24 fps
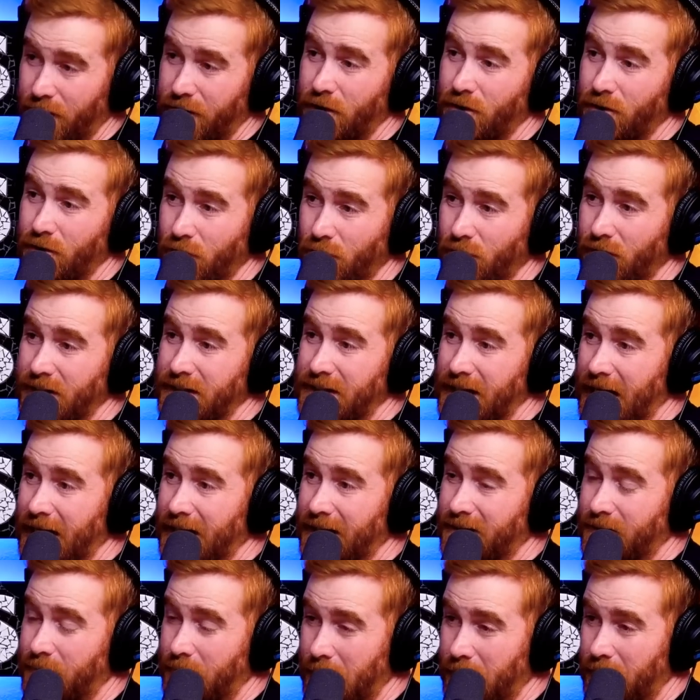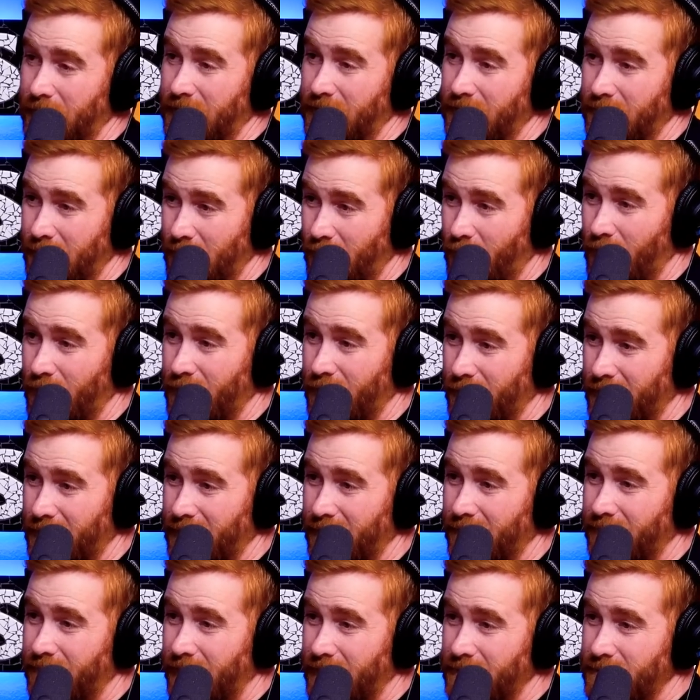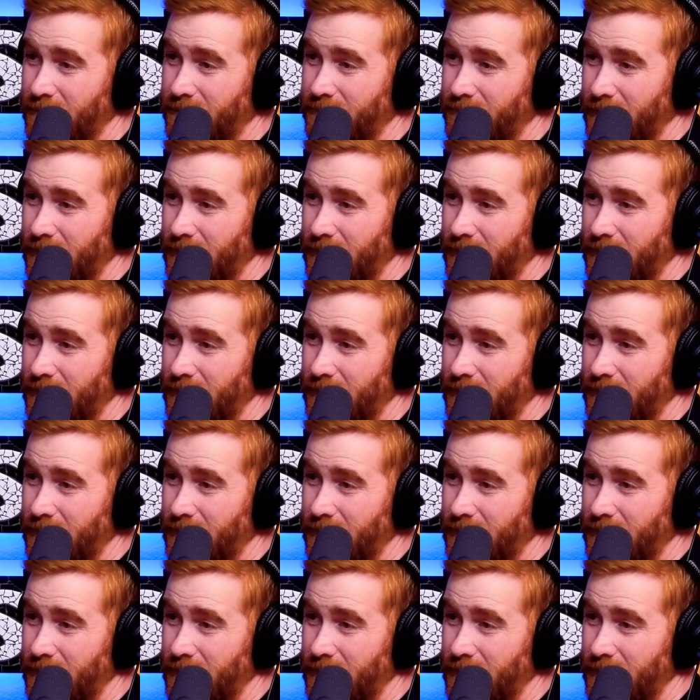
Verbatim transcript: that you're newly dating to people that you've been working with and friends with for